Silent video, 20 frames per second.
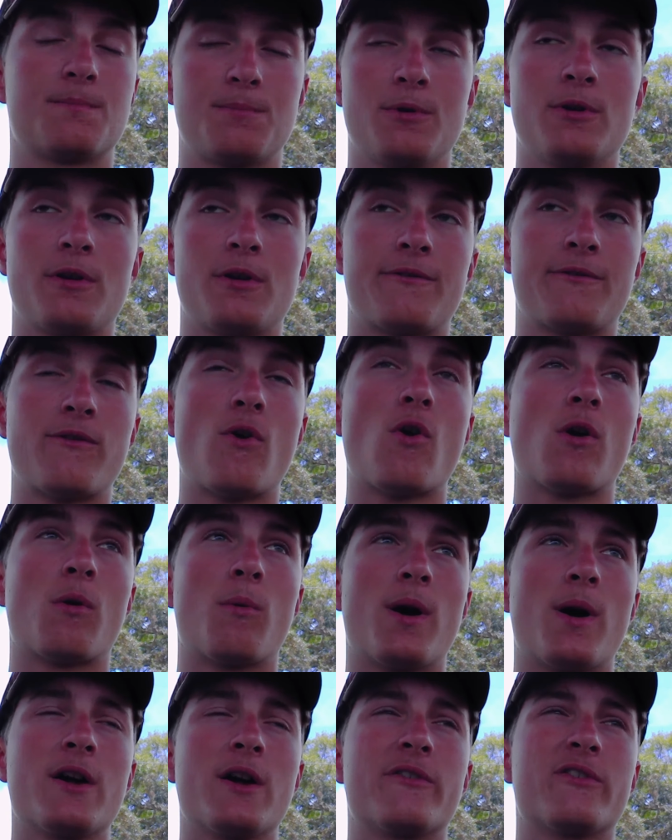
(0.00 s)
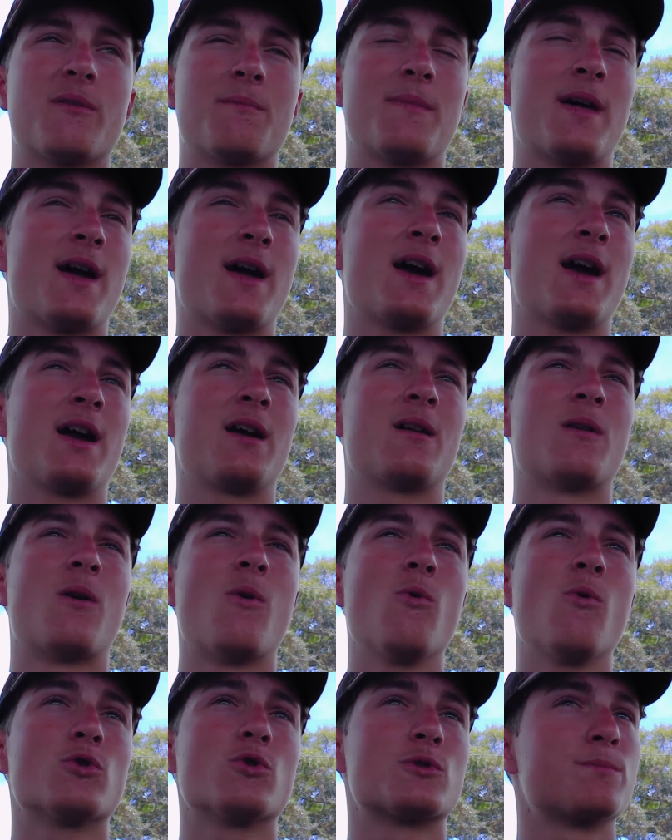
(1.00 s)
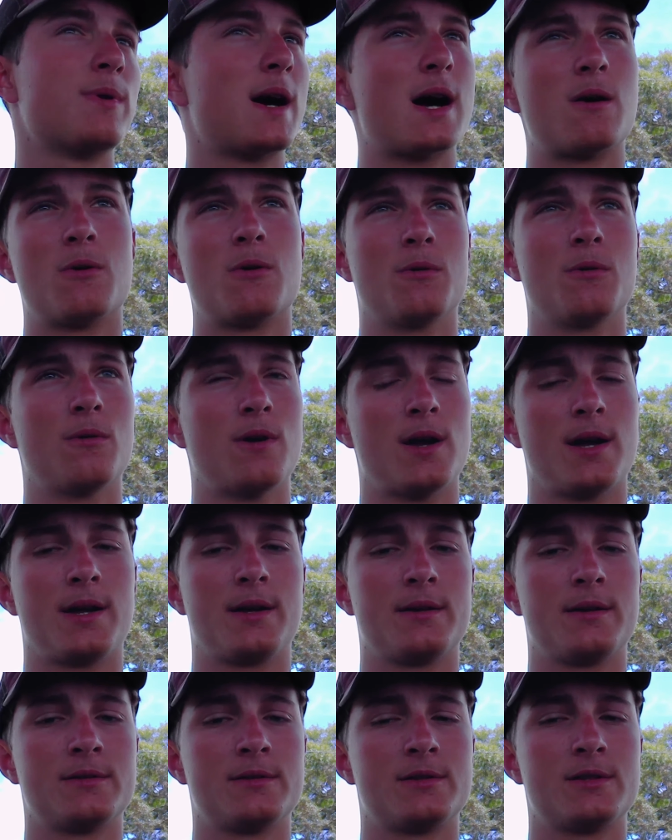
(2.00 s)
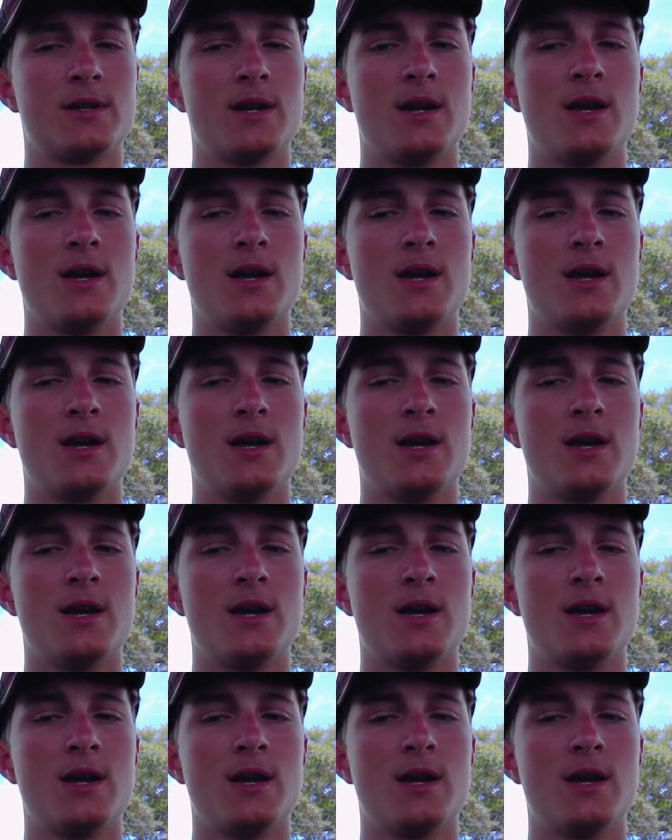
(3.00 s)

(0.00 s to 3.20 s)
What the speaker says: pretty far away from that in horsepower range.